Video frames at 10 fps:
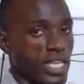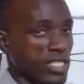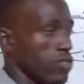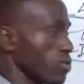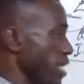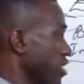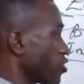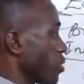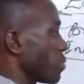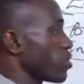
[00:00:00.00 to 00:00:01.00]
charges. So that
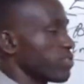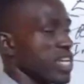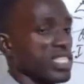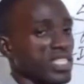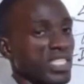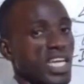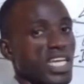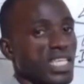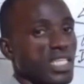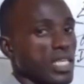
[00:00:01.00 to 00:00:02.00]
jumping of charges
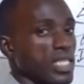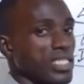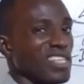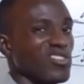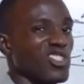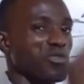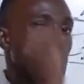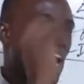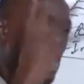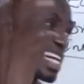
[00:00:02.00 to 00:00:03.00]
is the
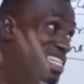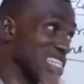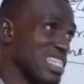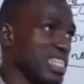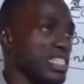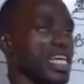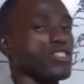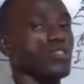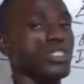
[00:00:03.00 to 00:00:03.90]
spark that you